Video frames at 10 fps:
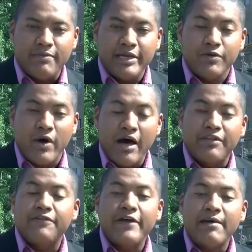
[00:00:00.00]

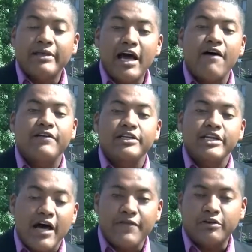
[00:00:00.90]
Meanwhile, the family of
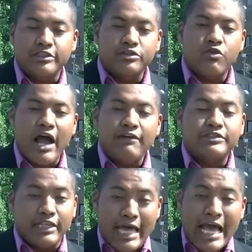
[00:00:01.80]
another
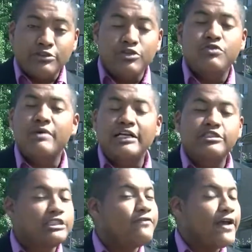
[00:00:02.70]
describes the last two
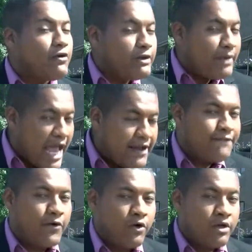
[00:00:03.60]
months as very
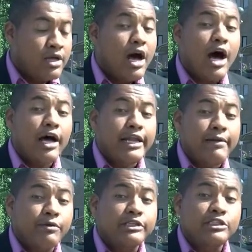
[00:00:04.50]
painful,
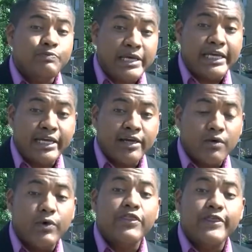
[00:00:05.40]
unable to speak
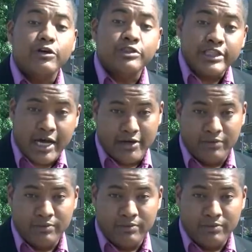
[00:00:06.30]
with their son.